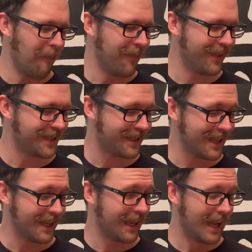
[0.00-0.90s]
This
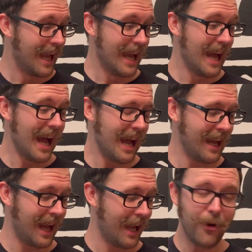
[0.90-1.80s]
thing,
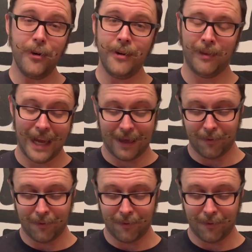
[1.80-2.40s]
I don't like